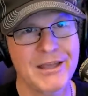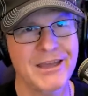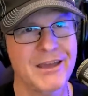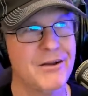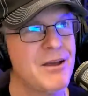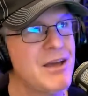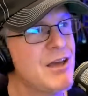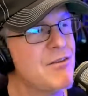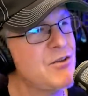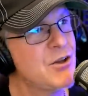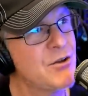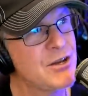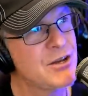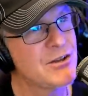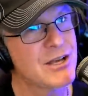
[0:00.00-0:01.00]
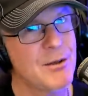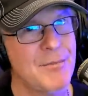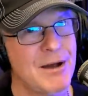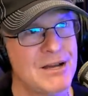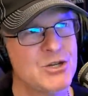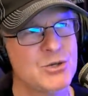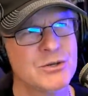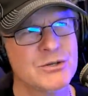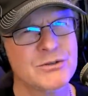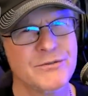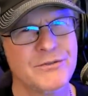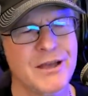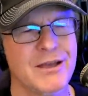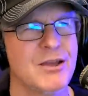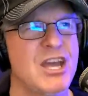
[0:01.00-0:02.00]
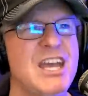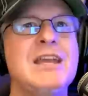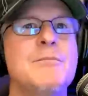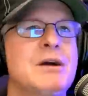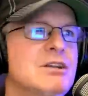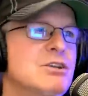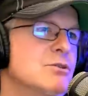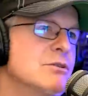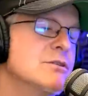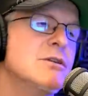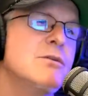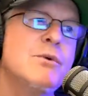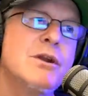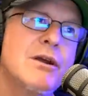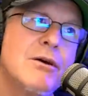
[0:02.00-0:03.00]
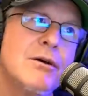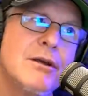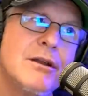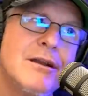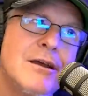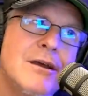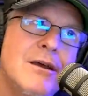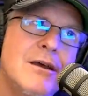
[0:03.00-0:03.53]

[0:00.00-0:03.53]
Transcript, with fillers: You know, if you go and you look at my shorts or eat my shorts, you want to go and